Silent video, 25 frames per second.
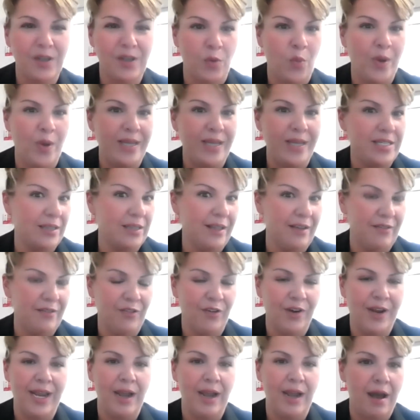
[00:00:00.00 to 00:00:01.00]
Are we
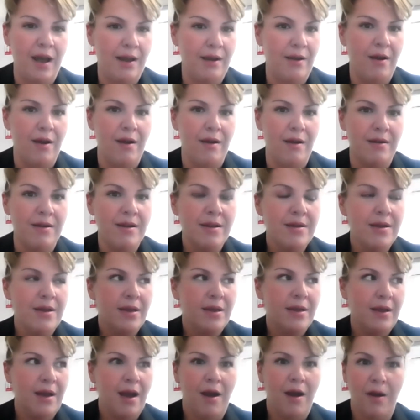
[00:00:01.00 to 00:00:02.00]
delivering on
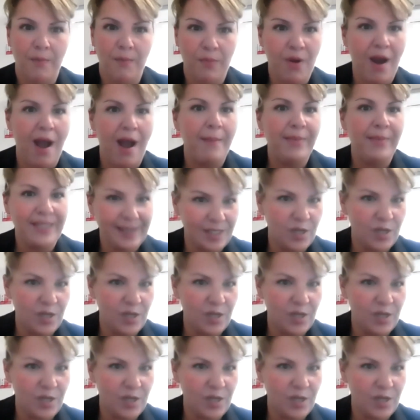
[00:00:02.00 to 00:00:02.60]
our promise